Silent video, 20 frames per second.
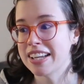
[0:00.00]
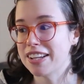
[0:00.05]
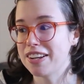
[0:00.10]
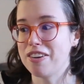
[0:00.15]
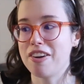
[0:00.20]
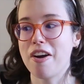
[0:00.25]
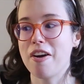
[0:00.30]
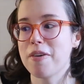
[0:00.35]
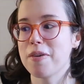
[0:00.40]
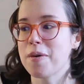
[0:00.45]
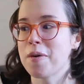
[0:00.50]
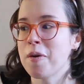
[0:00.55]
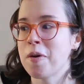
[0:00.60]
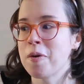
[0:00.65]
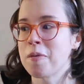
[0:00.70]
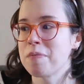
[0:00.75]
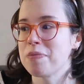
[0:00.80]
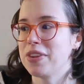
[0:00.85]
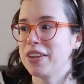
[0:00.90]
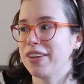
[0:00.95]
You know,
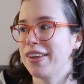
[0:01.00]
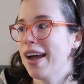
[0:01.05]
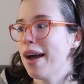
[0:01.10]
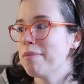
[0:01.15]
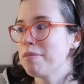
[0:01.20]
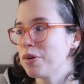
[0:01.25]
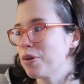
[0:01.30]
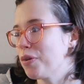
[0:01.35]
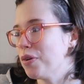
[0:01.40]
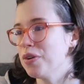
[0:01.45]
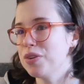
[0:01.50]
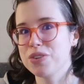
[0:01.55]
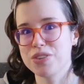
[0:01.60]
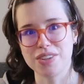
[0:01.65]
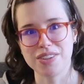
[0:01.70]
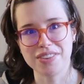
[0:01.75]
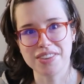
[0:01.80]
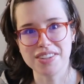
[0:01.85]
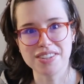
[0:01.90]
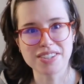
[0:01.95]
the chemicals
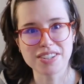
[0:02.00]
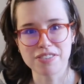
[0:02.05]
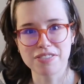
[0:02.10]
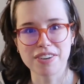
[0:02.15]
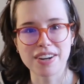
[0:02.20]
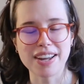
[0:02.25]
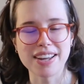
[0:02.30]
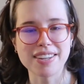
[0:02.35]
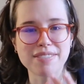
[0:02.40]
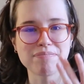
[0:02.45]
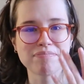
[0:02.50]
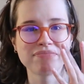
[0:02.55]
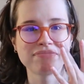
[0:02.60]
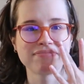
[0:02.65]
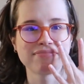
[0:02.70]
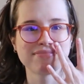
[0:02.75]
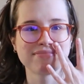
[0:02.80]
in the different